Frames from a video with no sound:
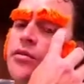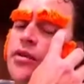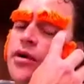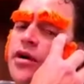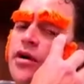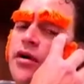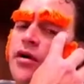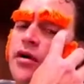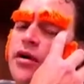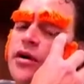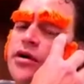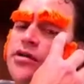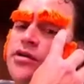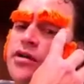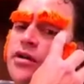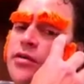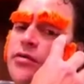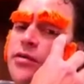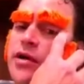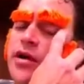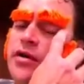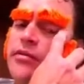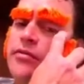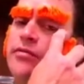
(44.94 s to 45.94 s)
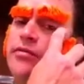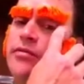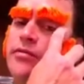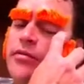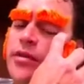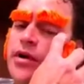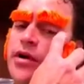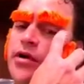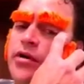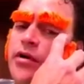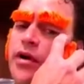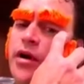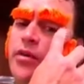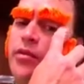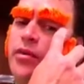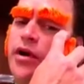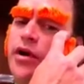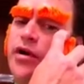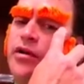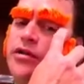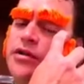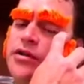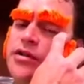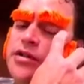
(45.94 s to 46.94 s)
occurring. Sorry, my new
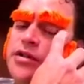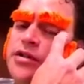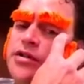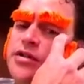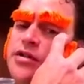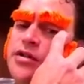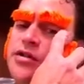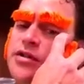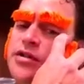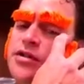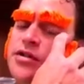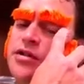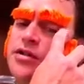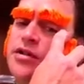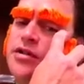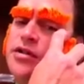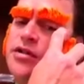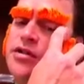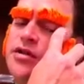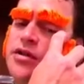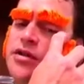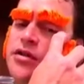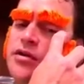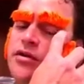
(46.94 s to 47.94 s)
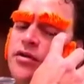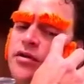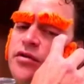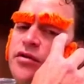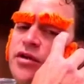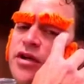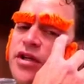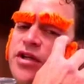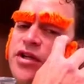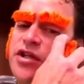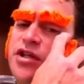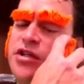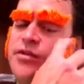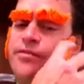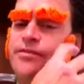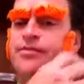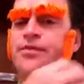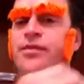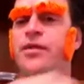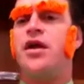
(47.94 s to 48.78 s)
eyebrow is a little itchy.